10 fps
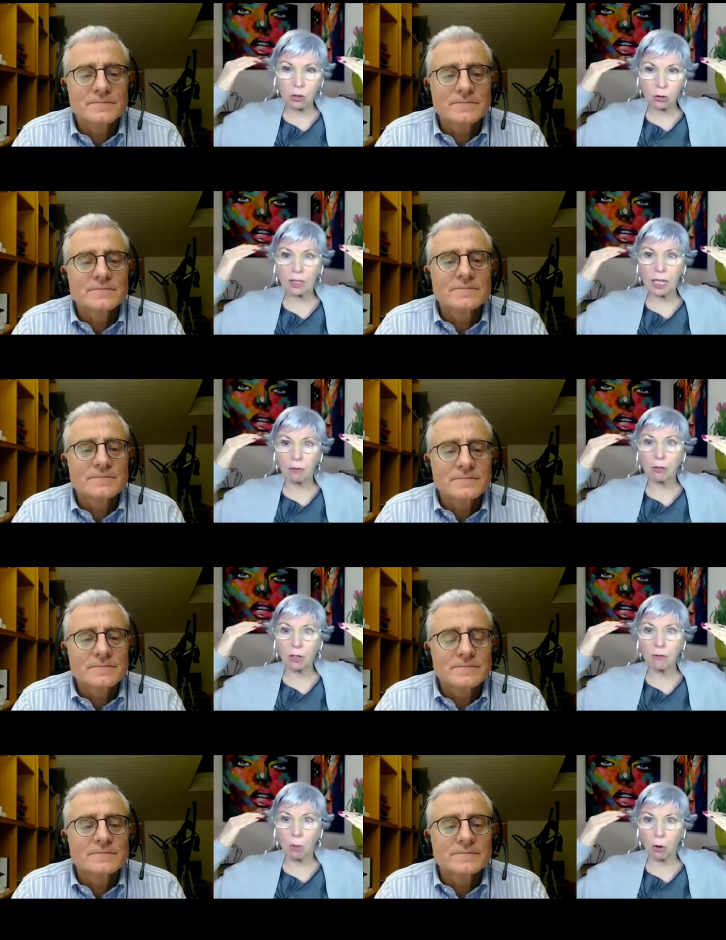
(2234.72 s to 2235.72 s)
Speaker 1: certain level
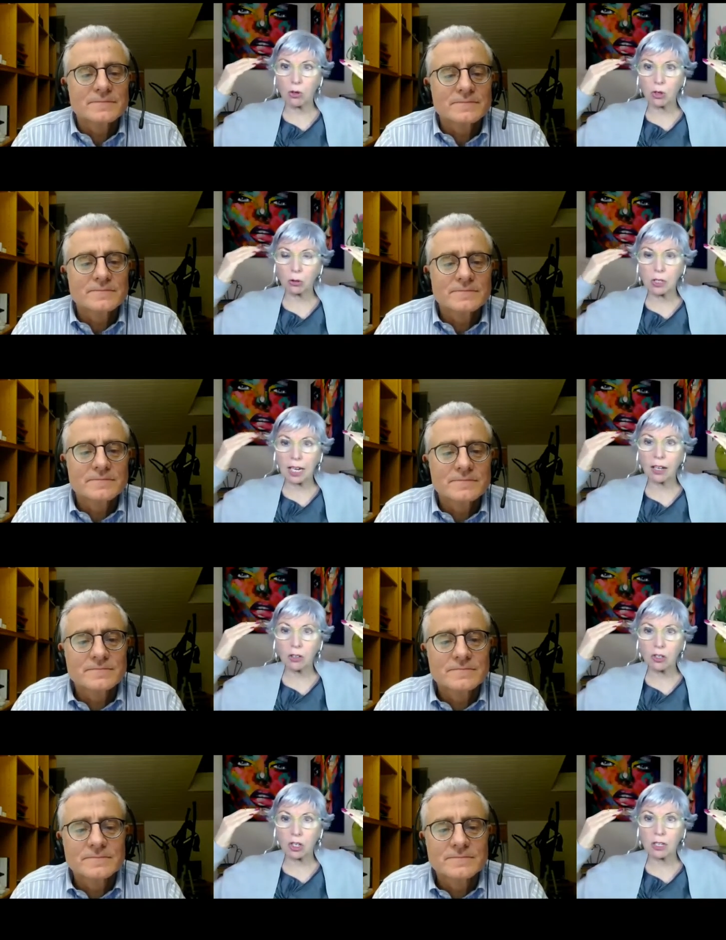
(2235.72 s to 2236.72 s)
of emotional
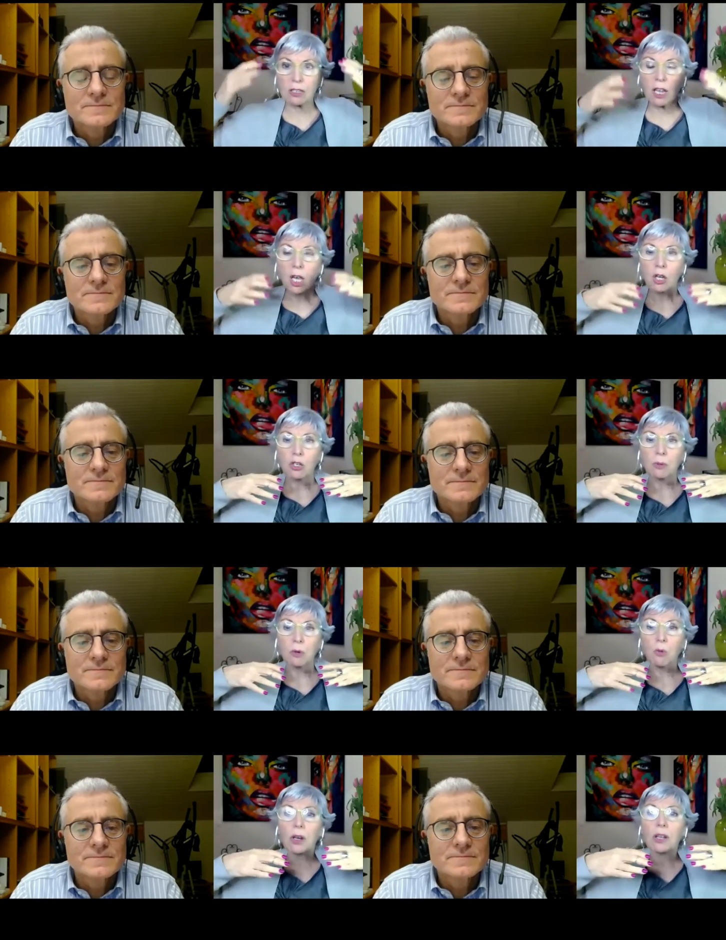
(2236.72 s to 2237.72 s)
intelligence to be
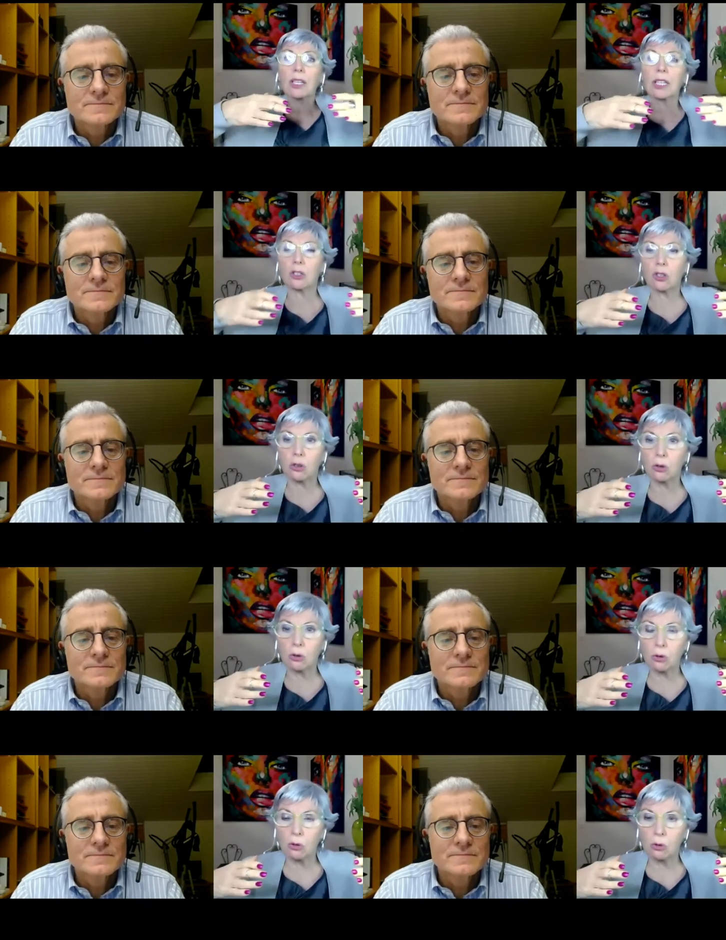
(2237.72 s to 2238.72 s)
willing
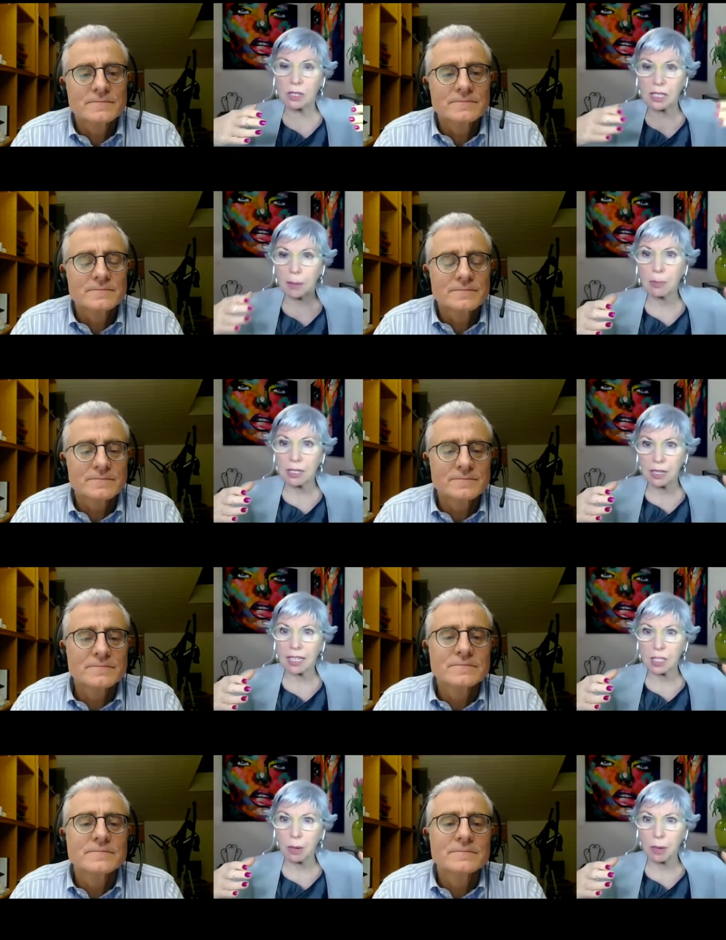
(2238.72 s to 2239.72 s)
to step into
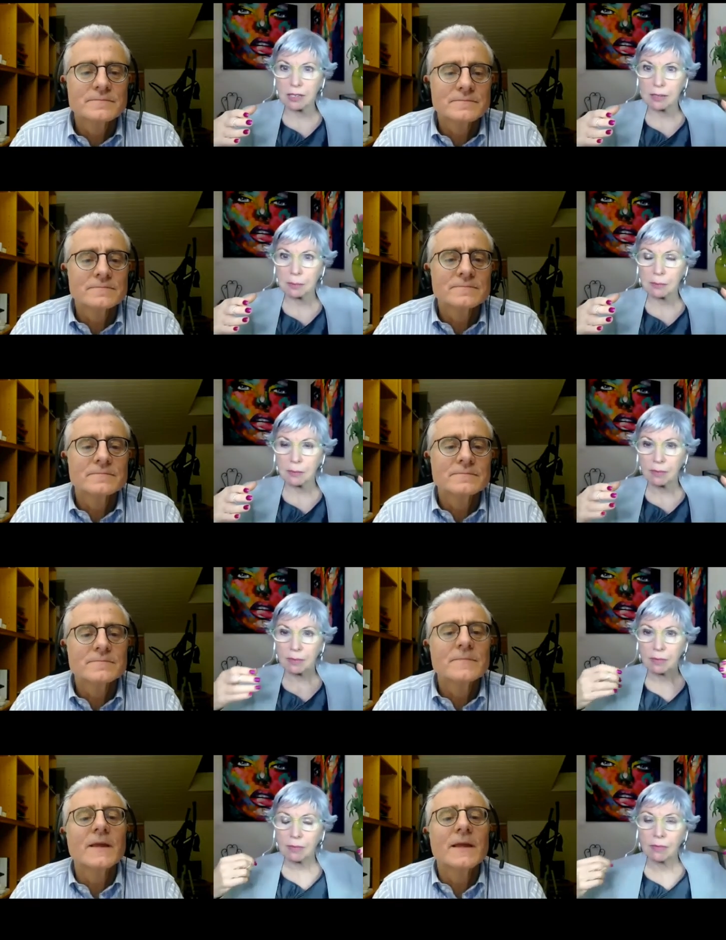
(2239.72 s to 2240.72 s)
that space.
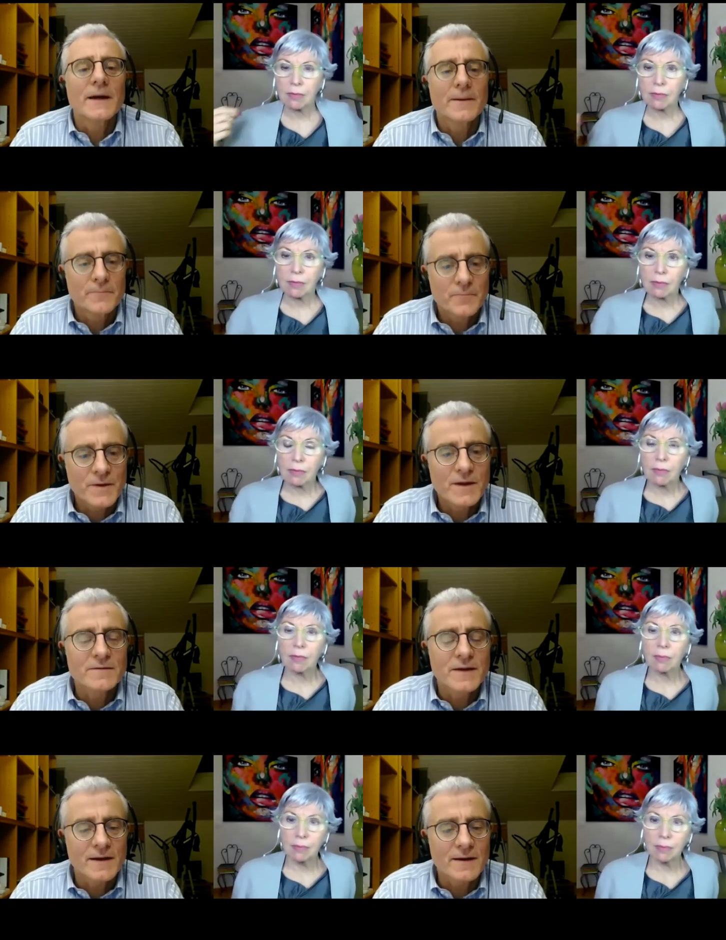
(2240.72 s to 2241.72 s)
Speaker 2: Yeah,
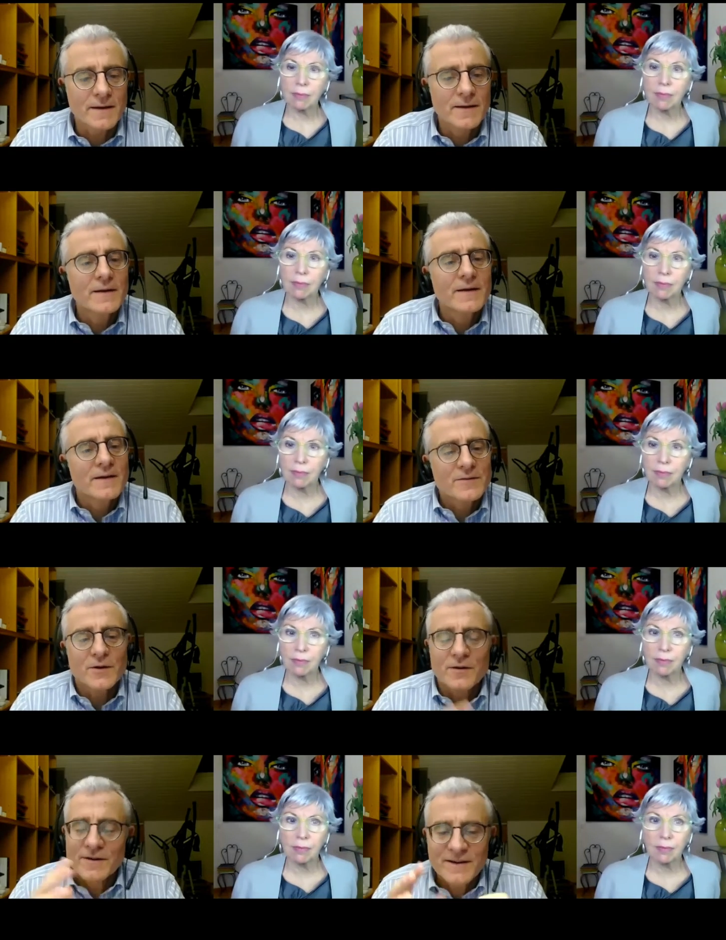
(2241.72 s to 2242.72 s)
Speaker 1: exactly.
Speaker 2: Mm-hmm, mm-hmm.
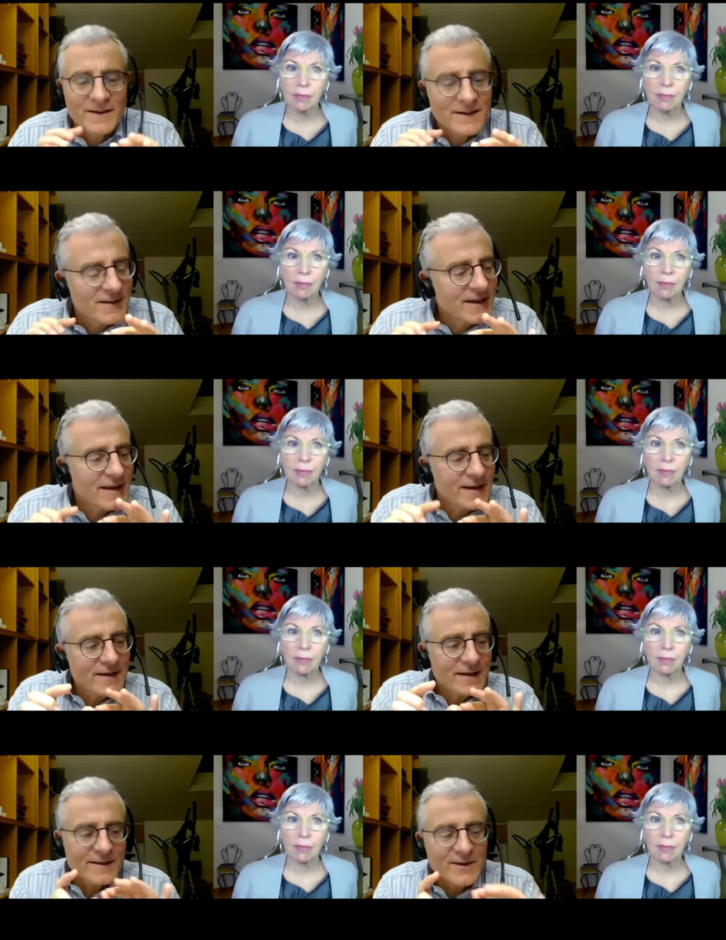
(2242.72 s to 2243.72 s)
So, uh,
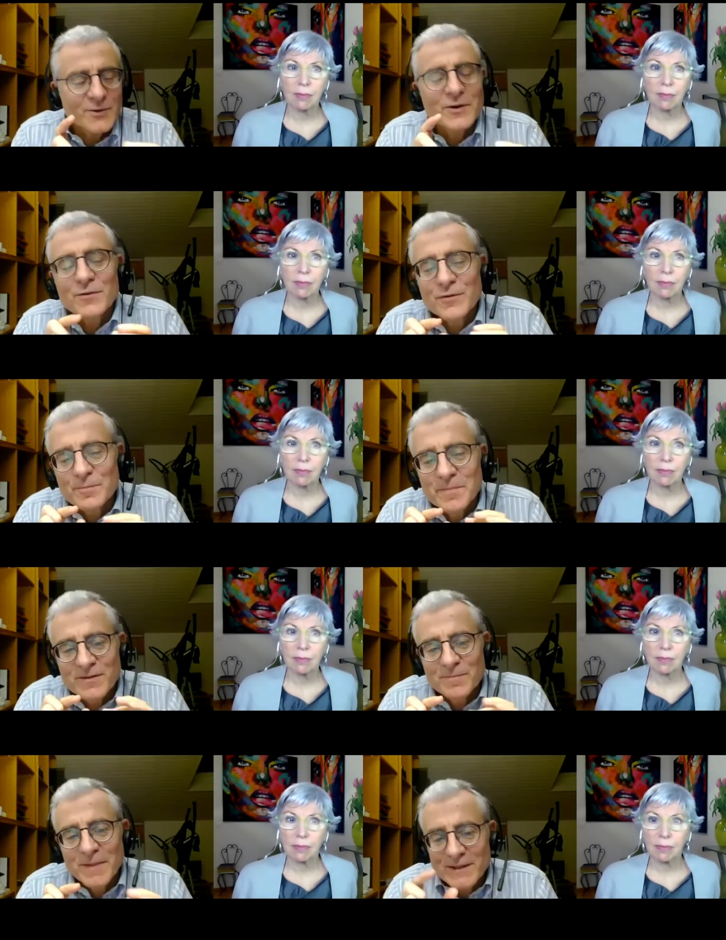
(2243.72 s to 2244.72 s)
in, you know, it also
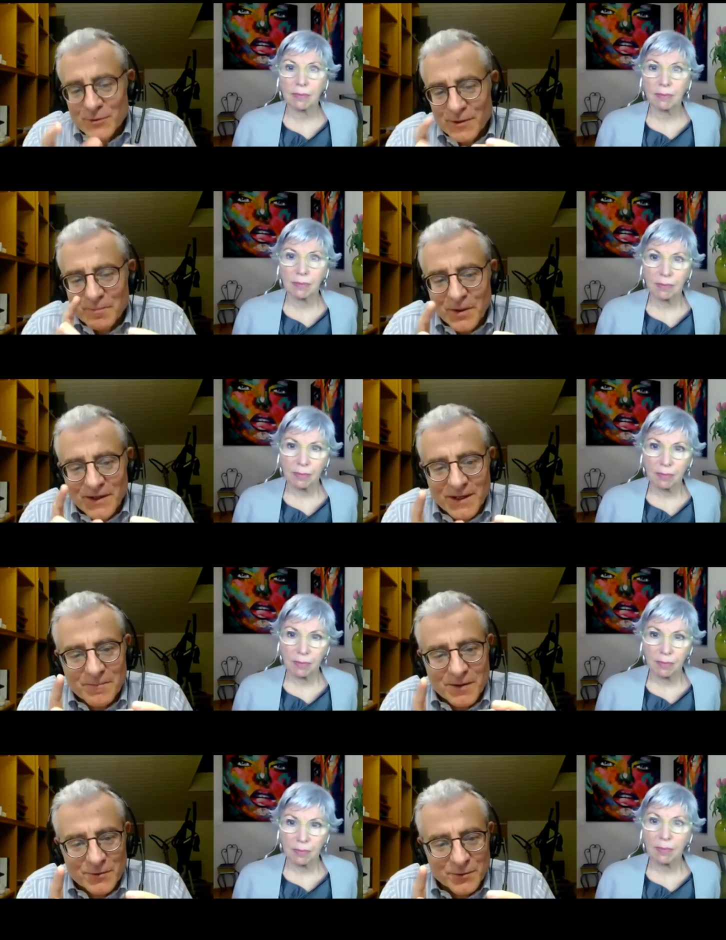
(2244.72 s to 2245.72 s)
builds back to the point
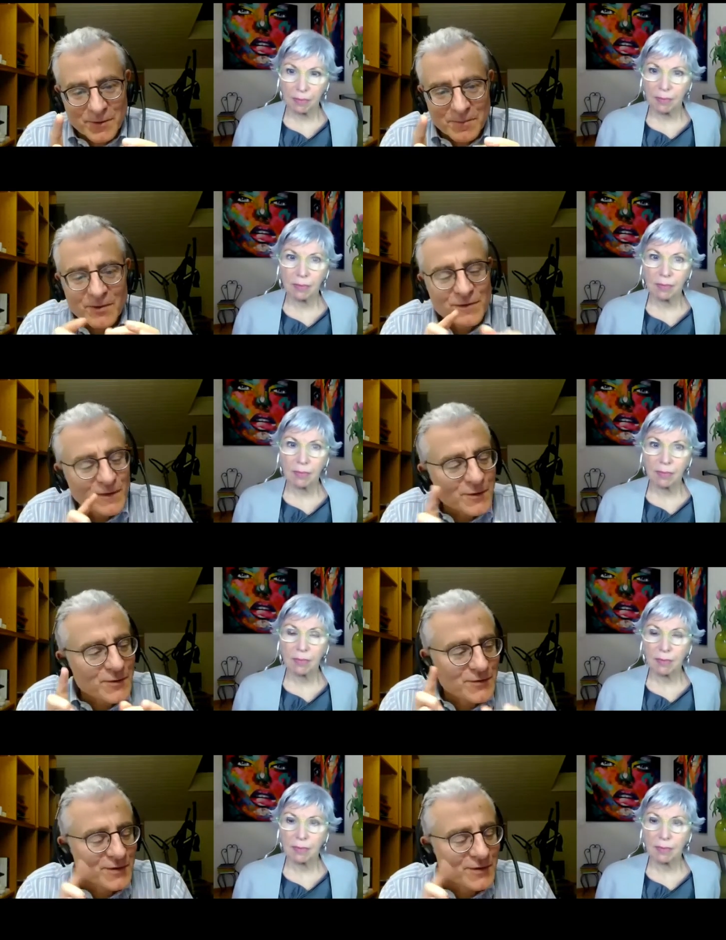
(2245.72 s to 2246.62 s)
number two about focus